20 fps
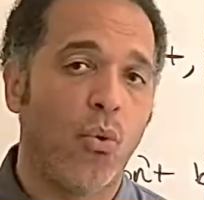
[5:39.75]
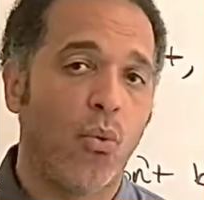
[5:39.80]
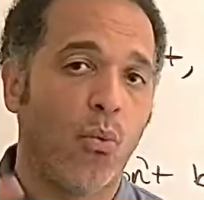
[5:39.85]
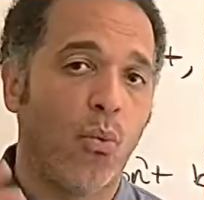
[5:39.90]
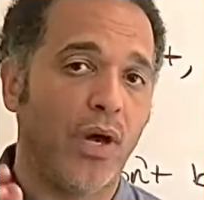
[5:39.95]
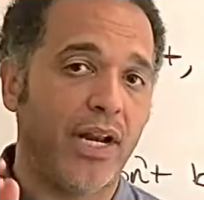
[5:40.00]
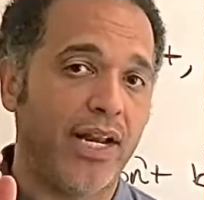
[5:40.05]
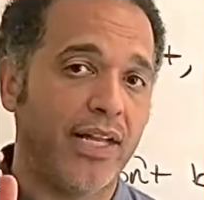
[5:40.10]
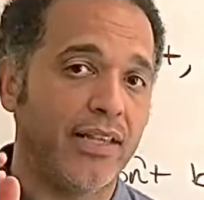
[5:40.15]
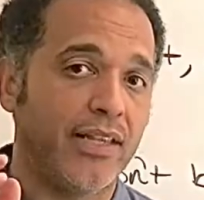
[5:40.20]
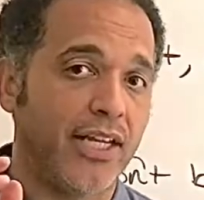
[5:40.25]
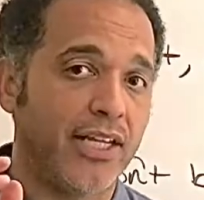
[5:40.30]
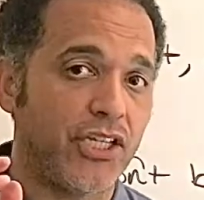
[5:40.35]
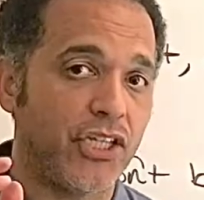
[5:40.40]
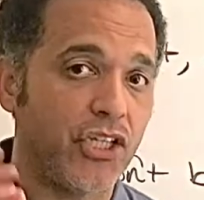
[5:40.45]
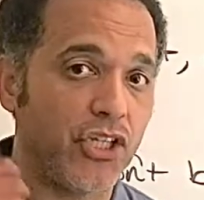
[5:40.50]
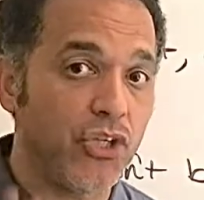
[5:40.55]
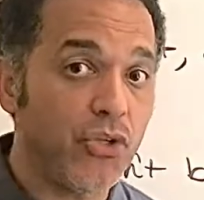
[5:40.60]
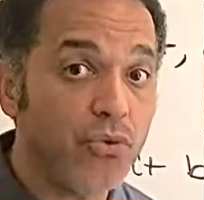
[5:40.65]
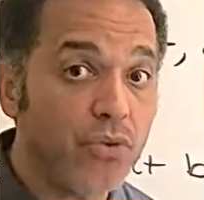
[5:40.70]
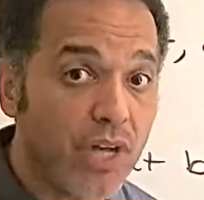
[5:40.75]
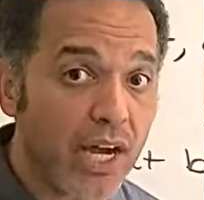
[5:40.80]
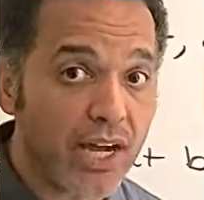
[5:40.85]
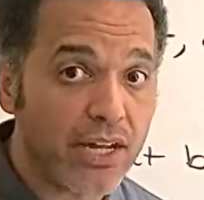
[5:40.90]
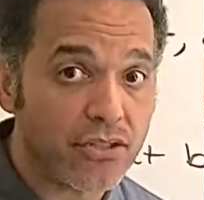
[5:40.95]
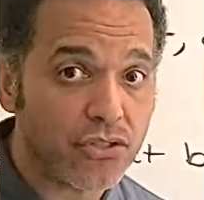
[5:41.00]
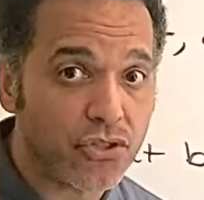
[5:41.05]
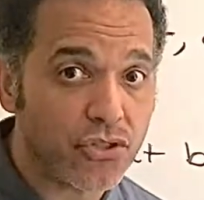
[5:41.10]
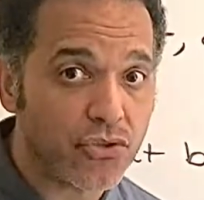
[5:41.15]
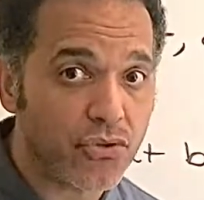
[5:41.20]
What I'd like you
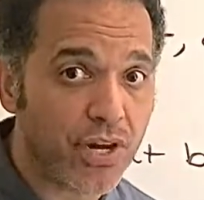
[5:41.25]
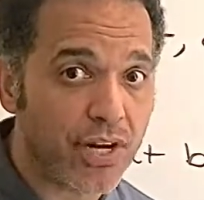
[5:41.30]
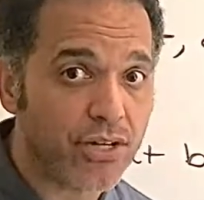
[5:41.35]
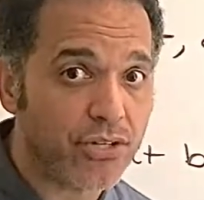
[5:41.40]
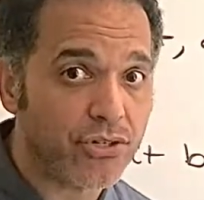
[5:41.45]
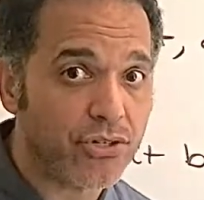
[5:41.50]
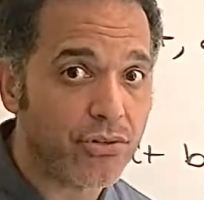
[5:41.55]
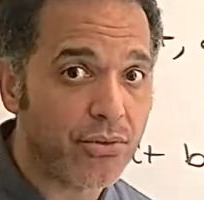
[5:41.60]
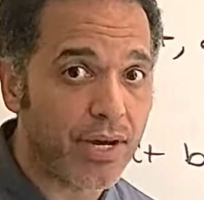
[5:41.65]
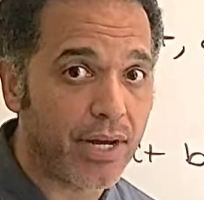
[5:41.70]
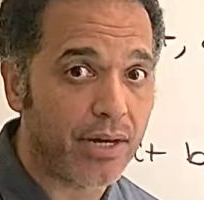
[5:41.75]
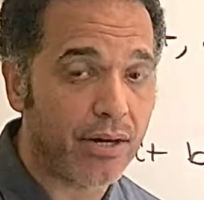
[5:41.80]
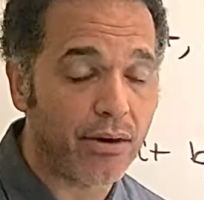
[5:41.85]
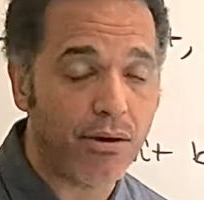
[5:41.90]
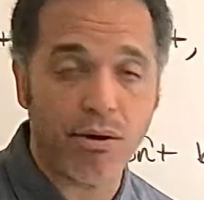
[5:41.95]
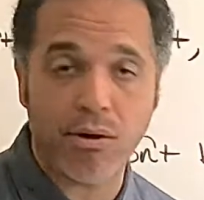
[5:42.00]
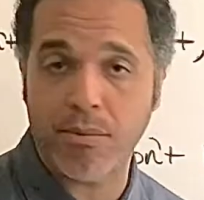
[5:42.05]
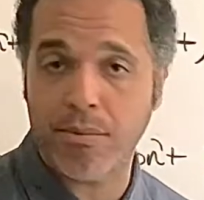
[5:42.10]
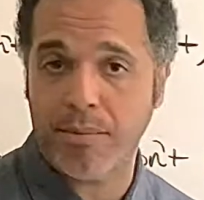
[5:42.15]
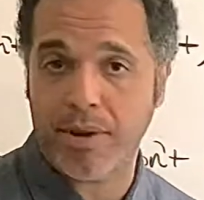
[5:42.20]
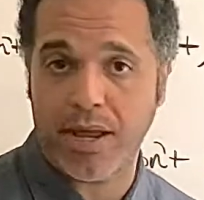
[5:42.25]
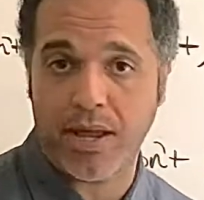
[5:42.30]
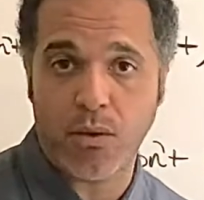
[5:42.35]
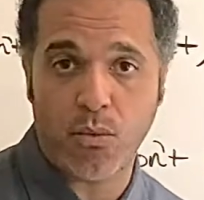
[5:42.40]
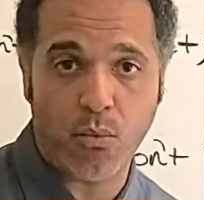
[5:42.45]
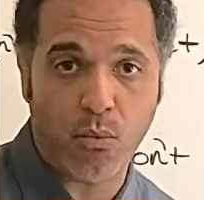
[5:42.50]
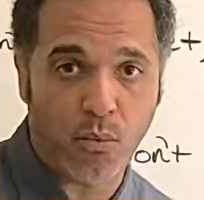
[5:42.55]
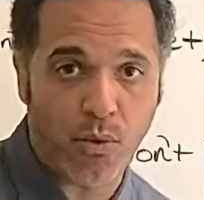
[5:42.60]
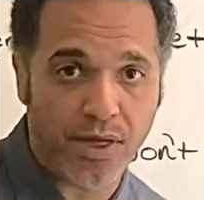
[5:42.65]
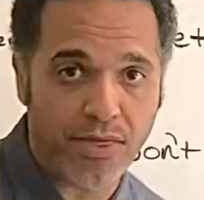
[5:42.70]
guys to try to do at home,
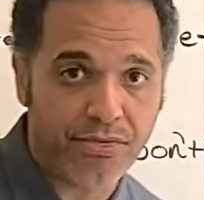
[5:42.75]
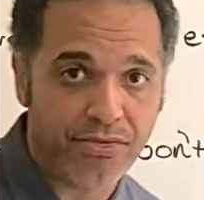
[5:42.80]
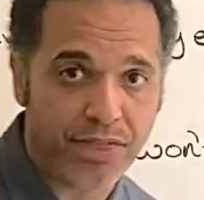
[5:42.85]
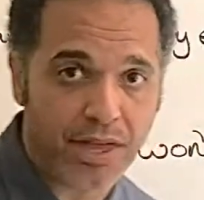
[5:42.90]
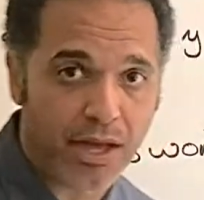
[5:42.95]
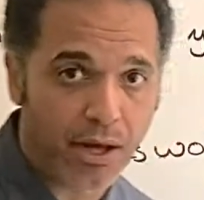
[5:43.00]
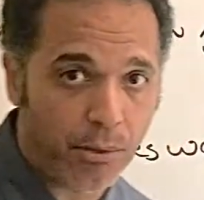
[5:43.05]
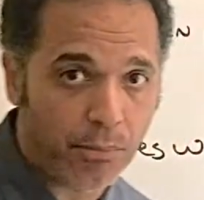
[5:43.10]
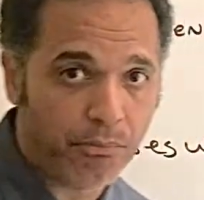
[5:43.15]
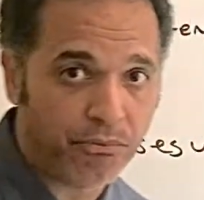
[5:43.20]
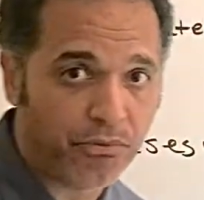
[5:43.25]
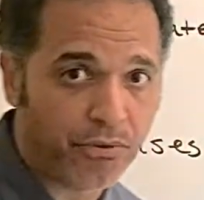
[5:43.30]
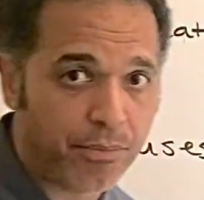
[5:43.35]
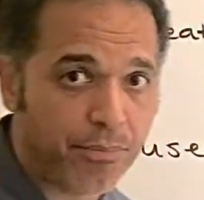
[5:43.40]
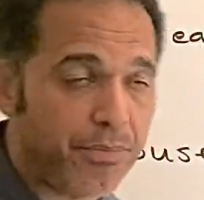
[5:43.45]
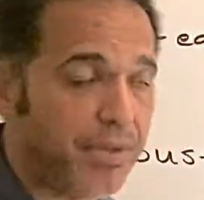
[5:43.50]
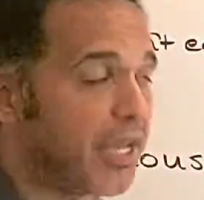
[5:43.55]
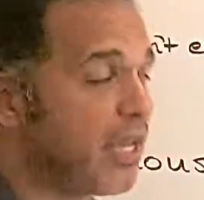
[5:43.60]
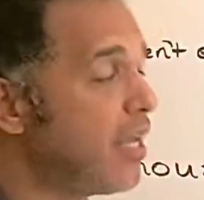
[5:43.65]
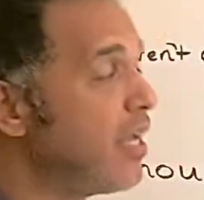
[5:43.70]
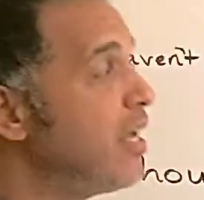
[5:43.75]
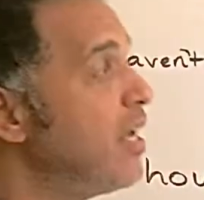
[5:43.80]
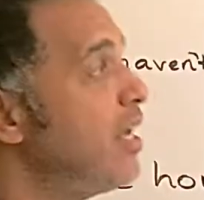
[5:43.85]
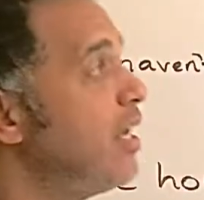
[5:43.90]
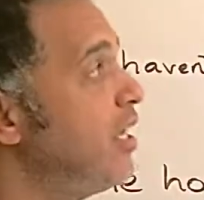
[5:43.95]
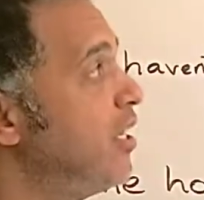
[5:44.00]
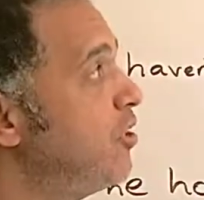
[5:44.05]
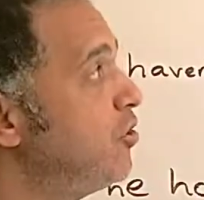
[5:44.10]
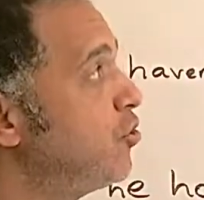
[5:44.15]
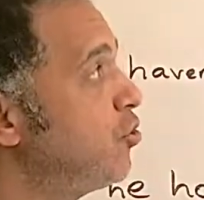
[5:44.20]
with the help from me,
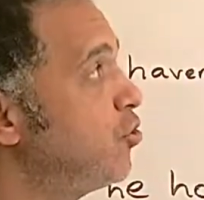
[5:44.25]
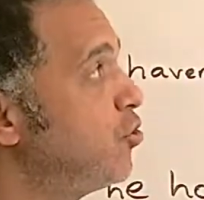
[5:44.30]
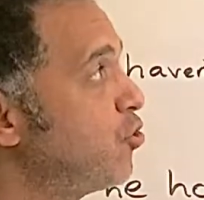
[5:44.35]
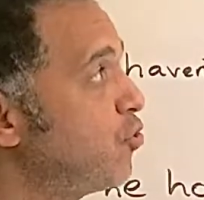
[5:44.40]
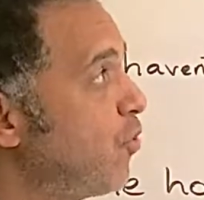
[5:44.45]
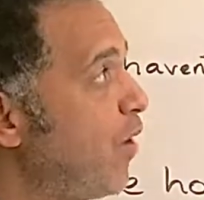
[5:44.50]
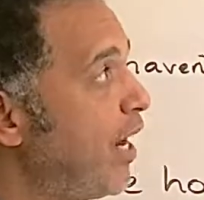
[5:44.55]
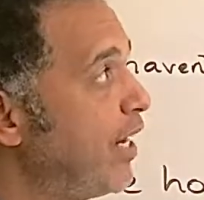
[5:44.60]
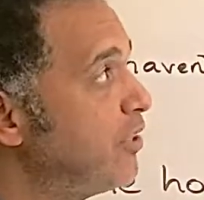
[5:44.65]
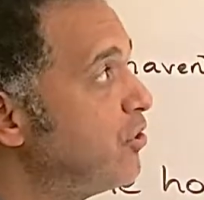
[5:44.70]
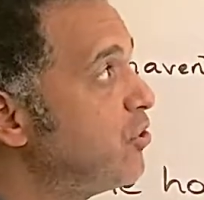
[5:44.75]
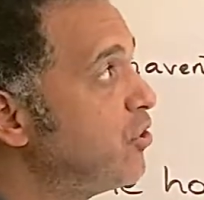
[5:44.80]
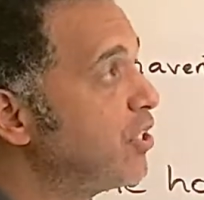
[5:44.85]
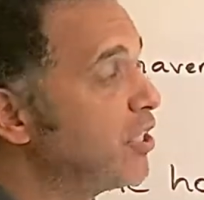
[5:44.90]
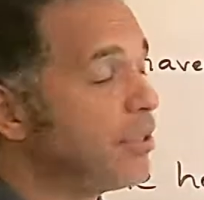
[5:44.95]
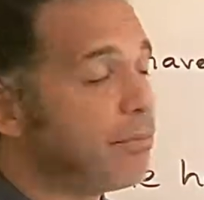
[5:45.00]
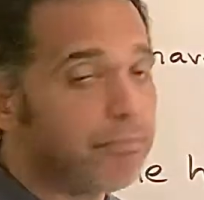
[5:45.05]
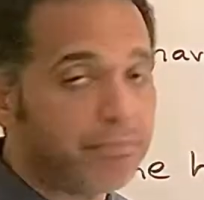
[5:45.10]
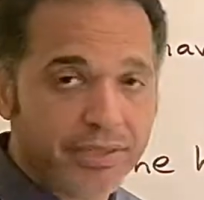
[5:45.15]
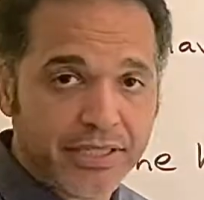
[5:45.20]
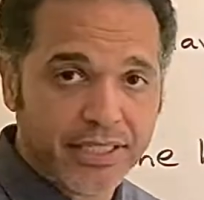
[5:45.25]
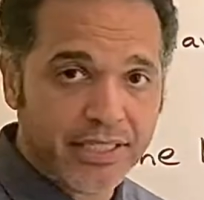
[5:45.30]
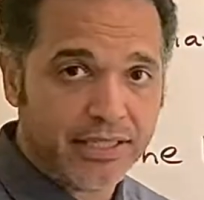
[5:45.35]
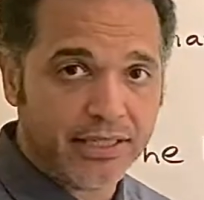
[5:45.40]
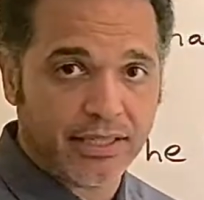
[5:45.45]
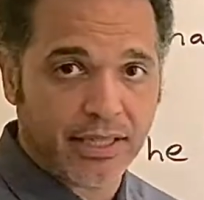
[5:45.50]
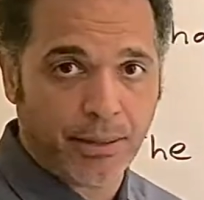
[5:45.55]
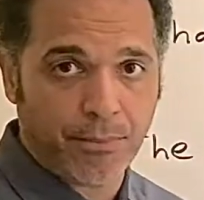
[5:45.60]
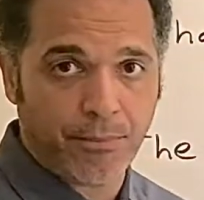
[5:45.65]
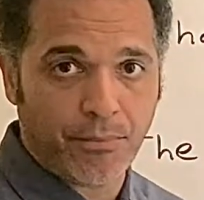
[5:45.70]
is to try to
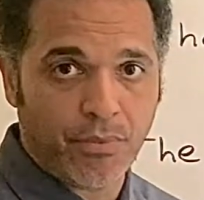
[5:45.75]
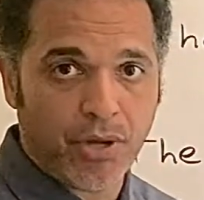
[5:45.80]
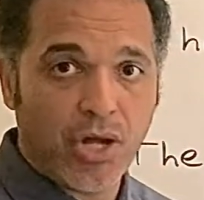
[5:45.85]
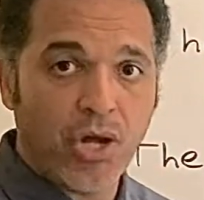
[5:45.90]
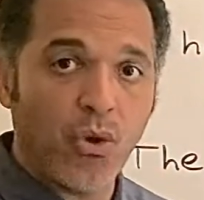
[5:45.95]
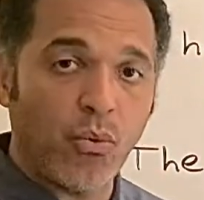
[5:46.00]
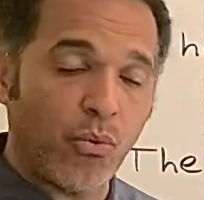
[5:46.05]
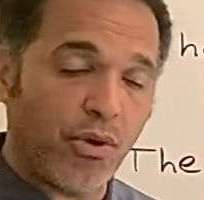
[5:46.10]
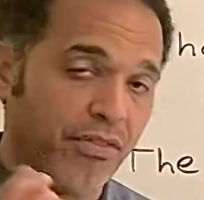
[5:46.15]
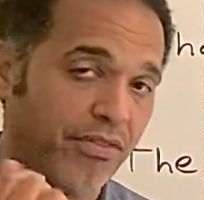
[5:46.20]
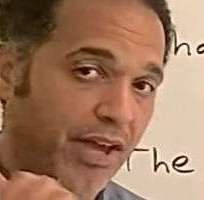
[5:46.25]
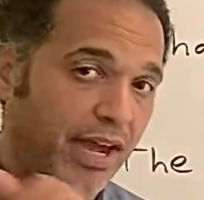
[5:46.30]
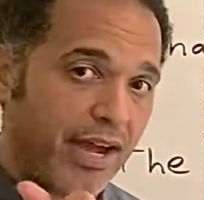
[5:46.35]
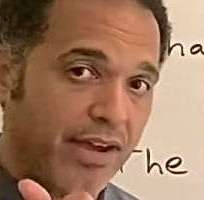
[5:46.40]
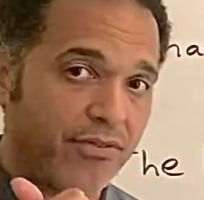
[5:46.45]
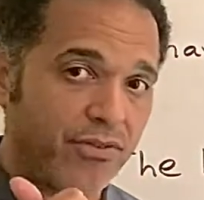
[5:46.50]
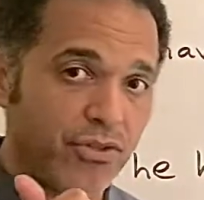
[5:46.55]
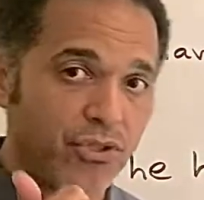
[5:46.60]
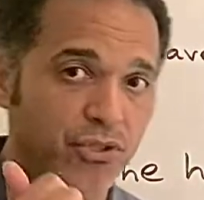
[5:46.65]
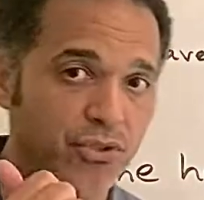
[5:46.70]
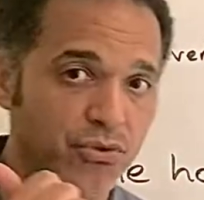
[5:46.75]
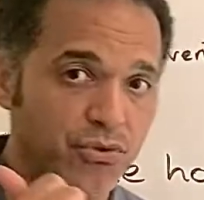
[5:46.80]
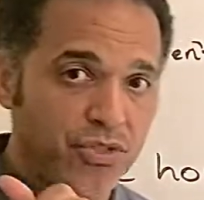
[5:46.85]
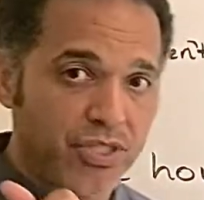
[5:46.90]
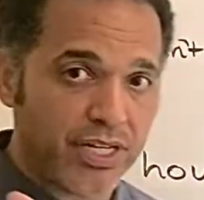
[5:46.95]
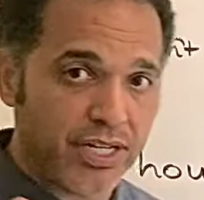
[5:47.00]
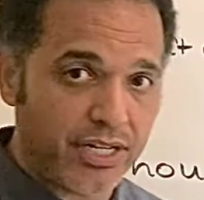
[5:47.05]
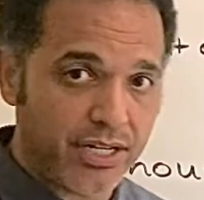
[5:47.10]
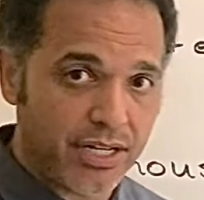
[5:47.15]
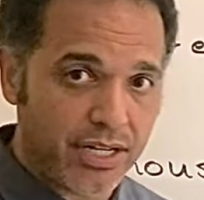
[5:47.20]
complete them with either
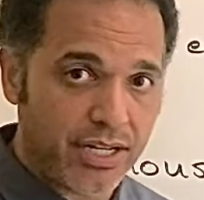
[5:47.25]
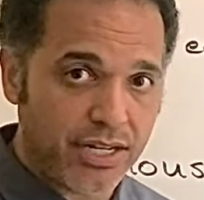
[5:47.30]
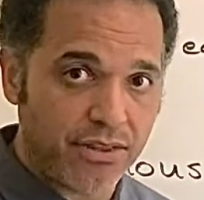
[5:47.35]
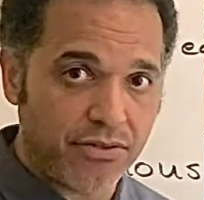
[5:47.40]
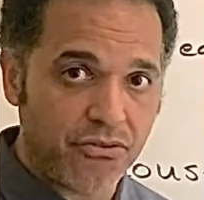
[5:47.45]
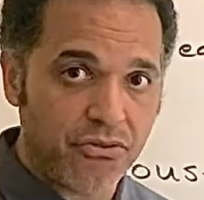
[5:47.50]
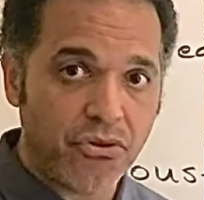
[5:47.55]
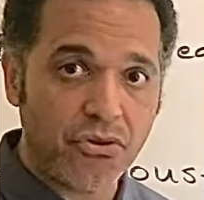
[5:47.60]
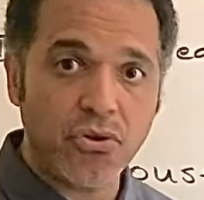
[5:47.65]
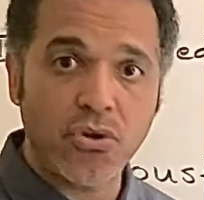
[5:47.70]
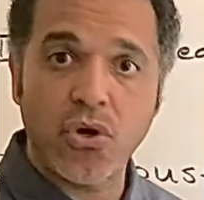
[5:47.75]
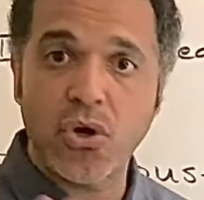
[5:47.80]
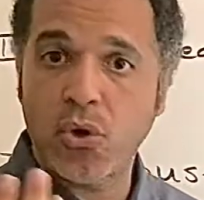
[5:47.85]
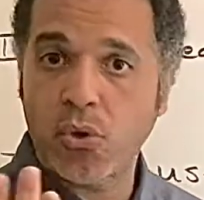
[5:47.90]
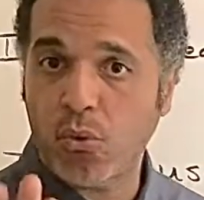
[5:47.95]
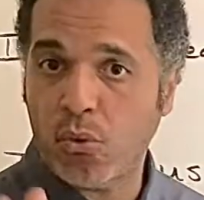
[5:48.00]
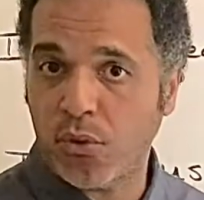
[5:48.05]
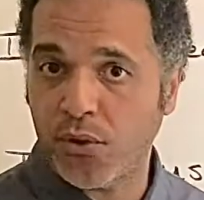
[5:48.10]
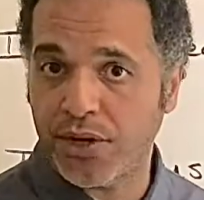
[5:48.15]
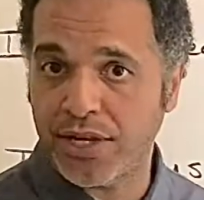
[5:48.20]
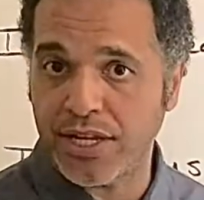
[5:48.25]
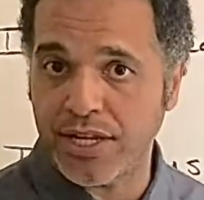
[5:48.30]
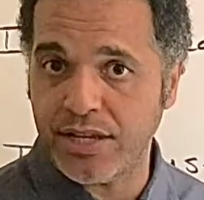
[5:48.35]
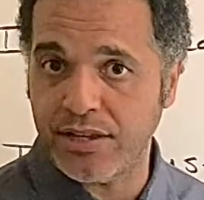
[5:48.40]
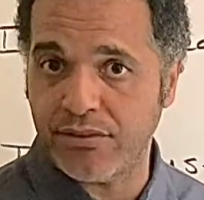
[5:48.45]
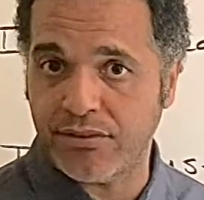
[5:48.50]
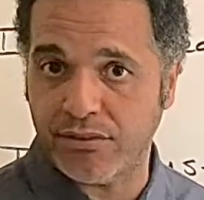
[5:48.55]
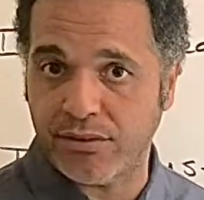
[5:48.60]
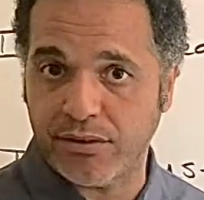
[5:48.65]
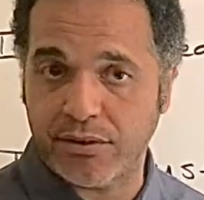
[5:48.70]
using neither or
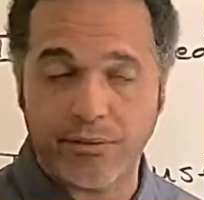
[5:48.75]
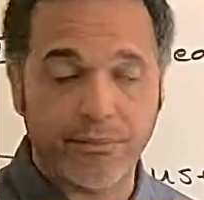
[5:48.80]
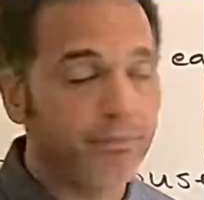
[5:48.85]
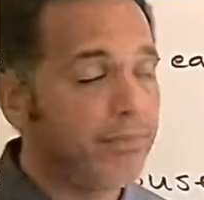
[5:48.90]
either.